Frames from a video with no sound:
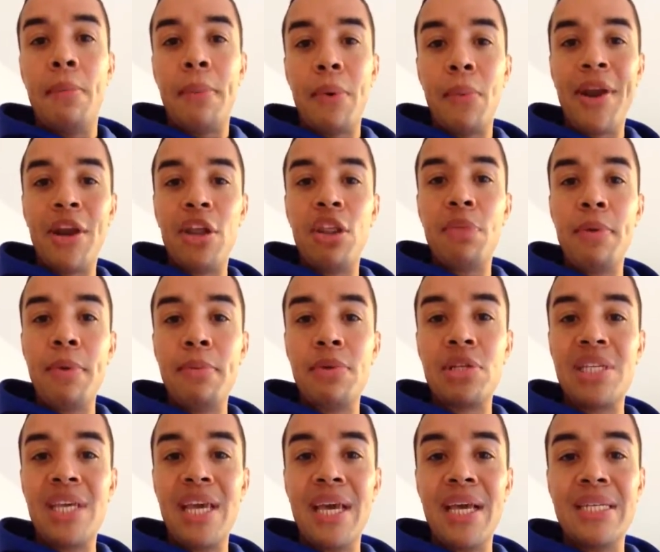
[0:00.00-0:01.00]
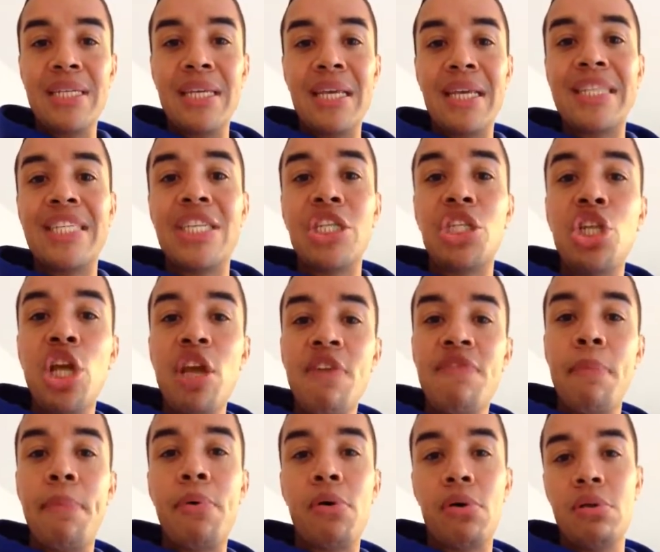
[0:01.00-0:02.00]
But when other people see it, it's
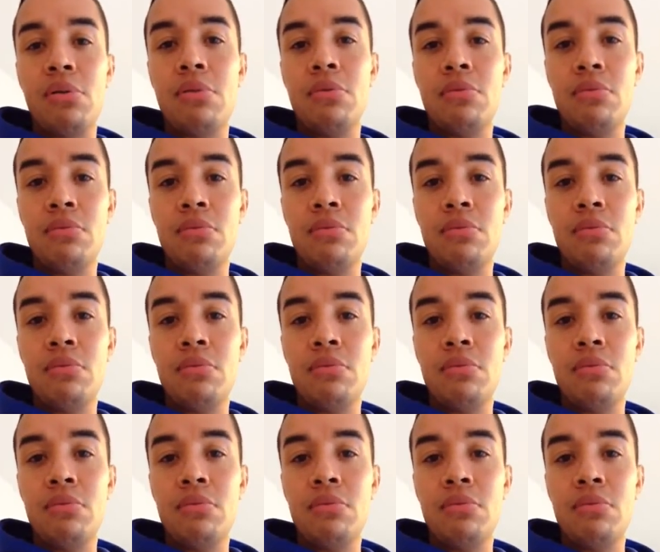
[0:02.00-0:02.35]
achievable.